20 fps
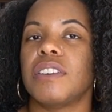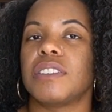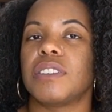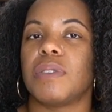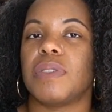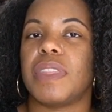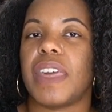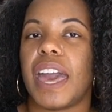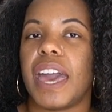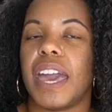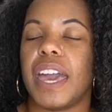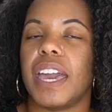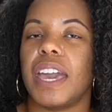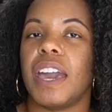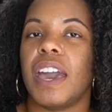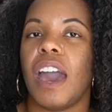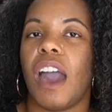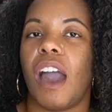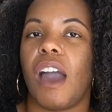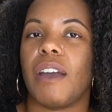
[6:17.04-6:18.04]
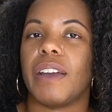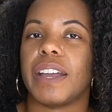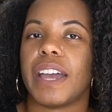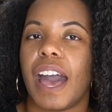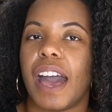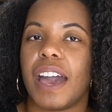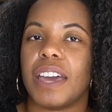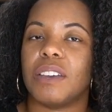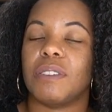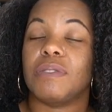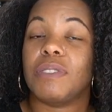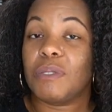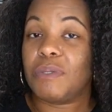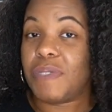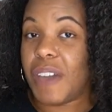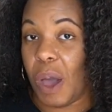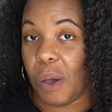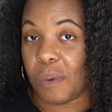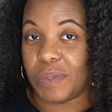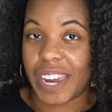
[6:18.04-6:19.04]
So they are kind of the
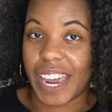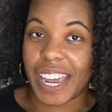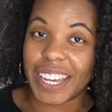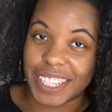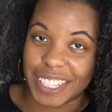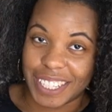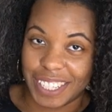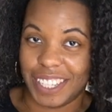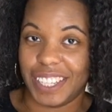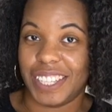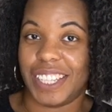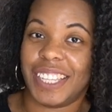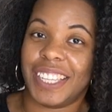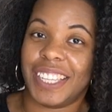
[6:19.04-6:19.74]
foundation